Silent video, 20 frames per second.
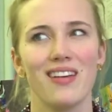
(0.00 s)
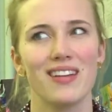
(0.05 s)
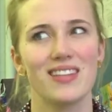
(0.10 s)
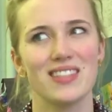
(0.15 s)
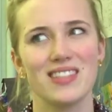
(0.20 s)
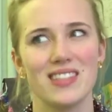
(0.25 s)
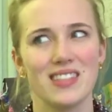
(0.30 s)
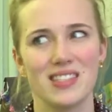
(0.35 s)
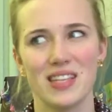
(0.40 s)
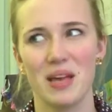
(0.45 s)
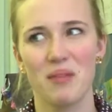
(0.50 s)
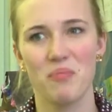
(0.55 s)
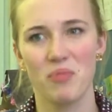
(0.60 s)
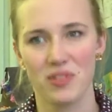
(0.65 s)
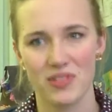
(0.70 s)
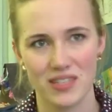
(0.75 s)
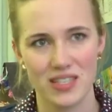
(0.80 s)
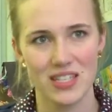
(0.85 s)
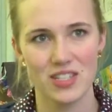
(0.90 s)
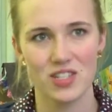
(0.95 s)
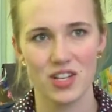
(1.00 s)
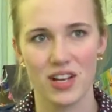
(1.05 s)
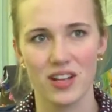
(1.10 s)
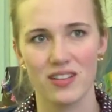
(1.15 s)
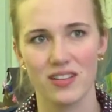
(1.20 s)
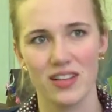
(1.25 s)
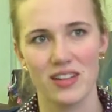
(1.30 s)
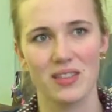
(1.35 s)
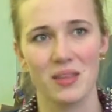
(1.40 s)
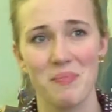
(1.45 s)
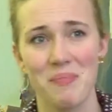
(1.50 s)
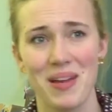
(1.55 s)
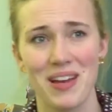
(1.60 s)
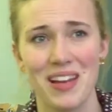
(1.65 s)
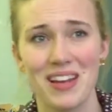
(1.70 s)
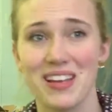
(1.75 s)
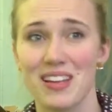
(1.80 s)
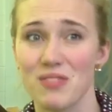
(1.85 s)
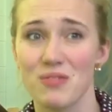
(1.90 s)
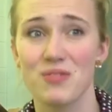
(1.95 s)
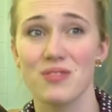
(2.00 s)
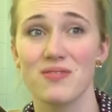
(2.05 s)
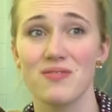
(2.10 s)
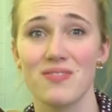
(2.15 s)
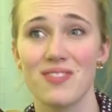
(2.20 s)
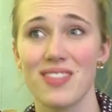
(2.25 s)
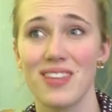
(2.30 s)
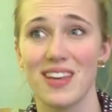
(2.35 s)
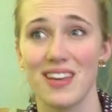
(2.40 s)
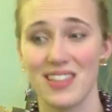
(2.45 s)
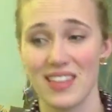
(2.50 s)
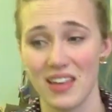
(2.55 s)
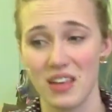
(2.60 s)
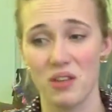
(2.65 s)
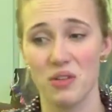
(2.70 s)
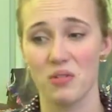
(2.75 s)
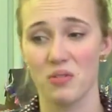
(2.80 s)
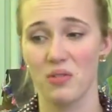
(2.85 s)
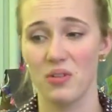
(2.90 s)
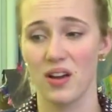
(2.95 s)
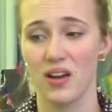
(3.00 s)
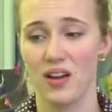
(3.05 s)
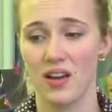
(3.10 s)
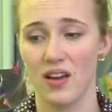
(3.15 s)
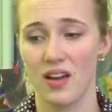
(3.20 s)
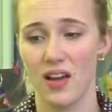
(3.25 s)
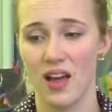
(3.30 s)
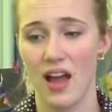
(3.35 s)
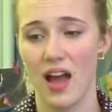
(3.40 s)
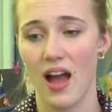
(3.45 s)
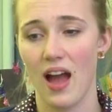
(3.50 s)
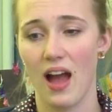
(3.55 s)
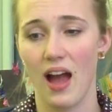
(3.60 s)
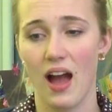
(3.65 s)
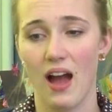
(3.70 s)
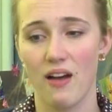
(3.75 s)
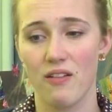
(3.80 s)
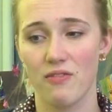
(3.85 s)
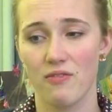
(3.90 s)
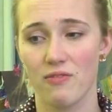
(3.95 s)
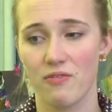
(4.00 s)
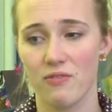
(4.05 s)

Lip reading: It's the same with teaching. Like, the minute you think that you have